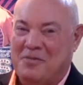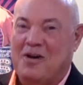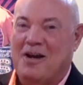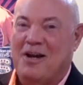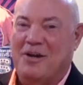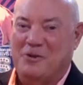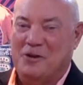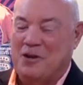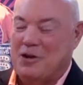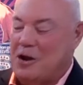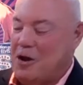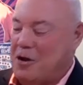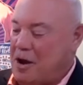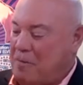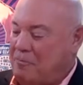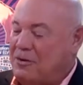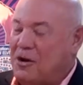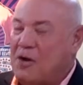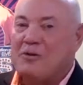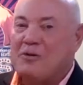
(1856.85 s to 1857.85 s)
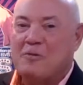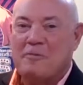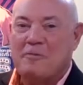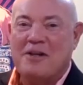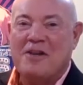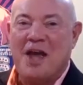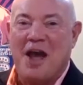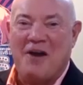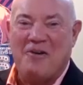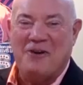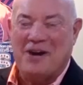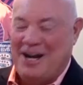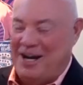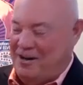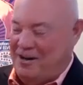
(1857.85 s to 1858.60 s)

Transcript: Well, you know I'm known to be that way.